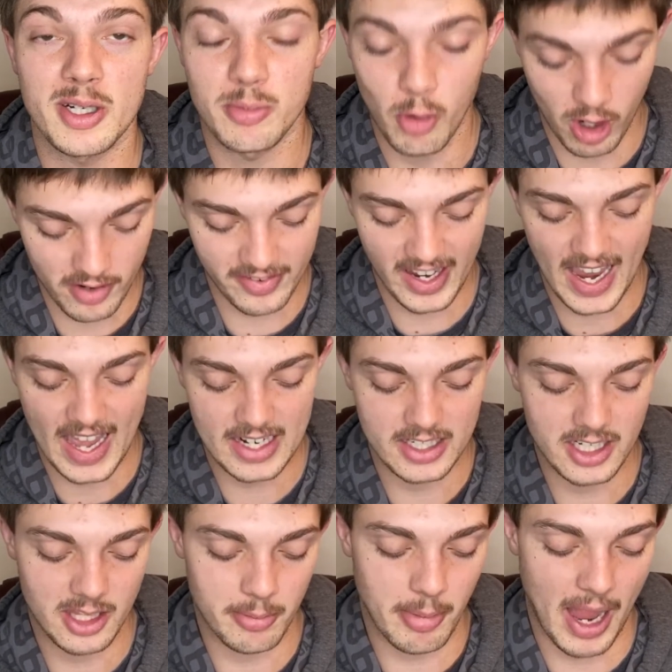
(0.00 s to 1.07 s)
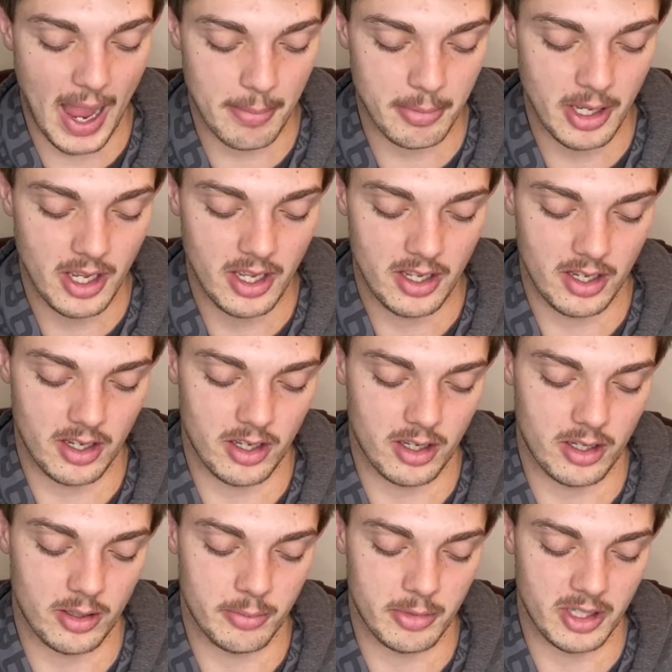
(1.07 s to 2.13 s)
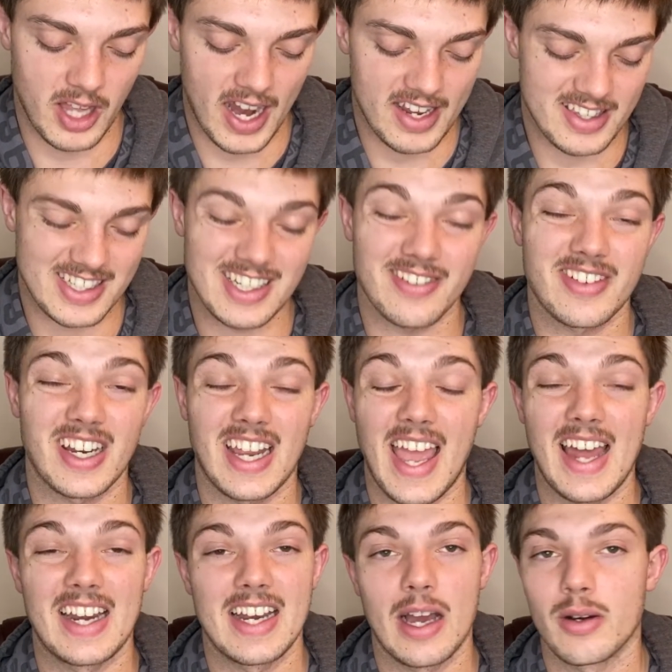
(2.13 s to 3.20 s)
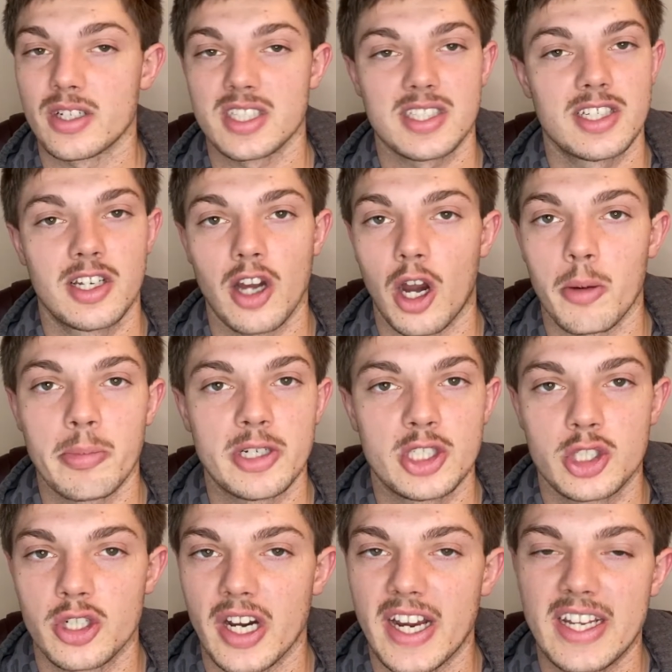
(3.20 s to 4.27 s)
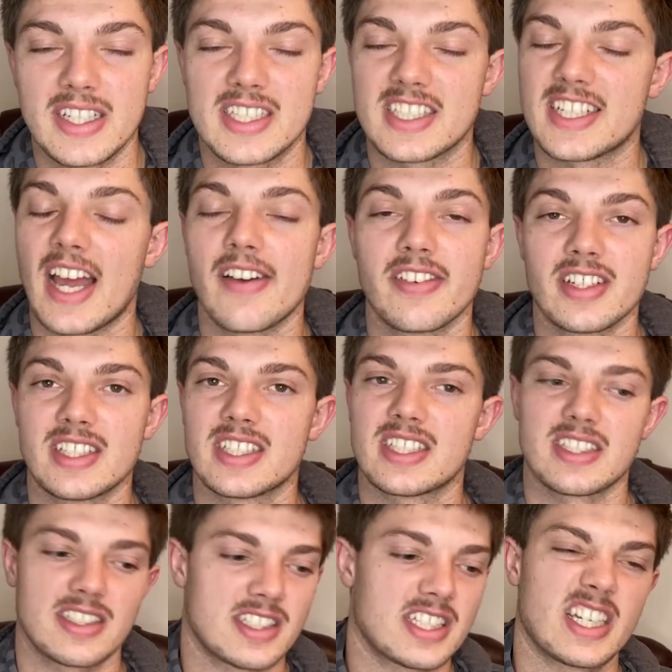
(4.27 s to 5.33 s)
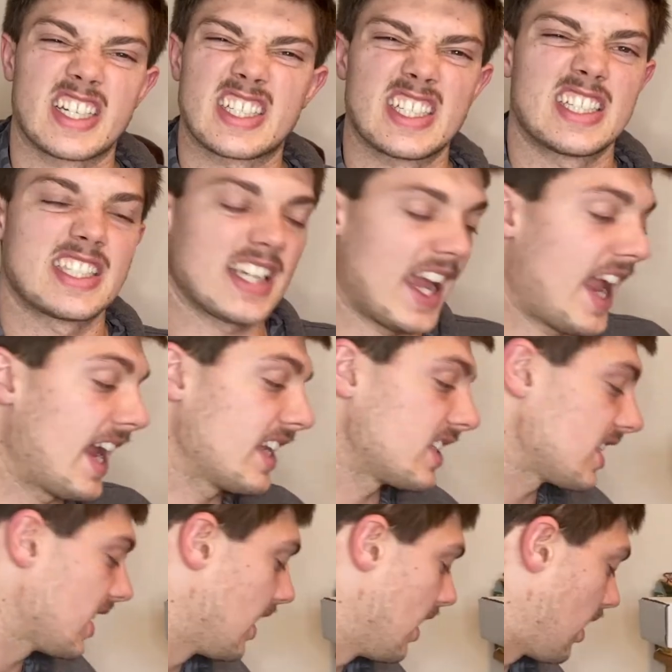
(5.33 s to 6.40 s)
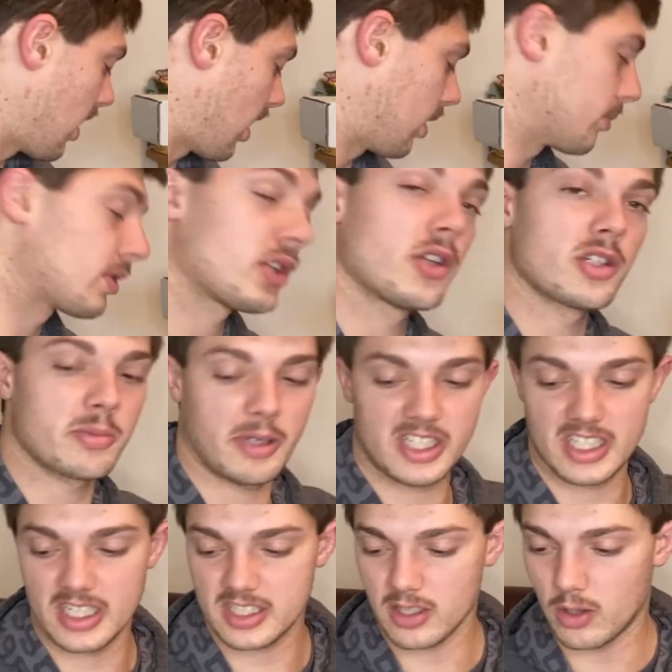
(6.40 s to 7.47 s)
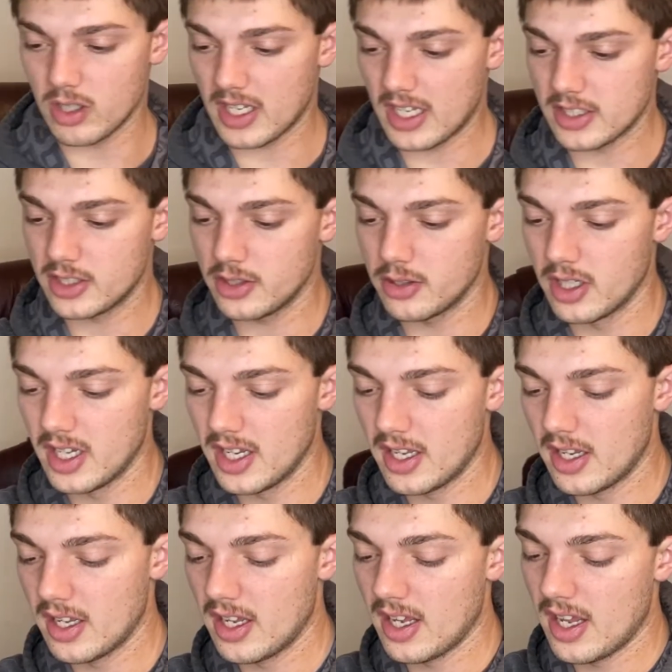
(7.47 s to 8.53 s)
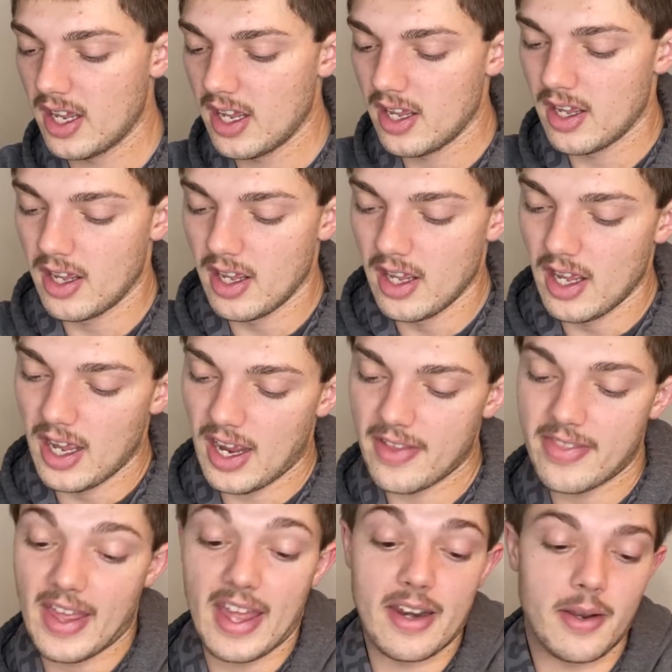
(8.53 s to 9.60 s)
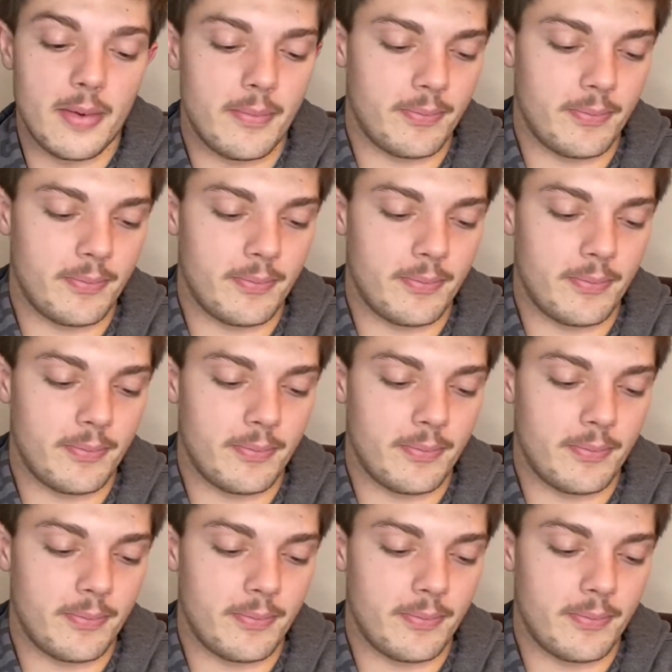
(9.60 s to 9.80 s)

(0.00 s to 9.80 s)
more of it added to the pop. A lot of the stuff getting added now is garbage grade 7s, 6s, 8s. So those make sense to hold on to. And then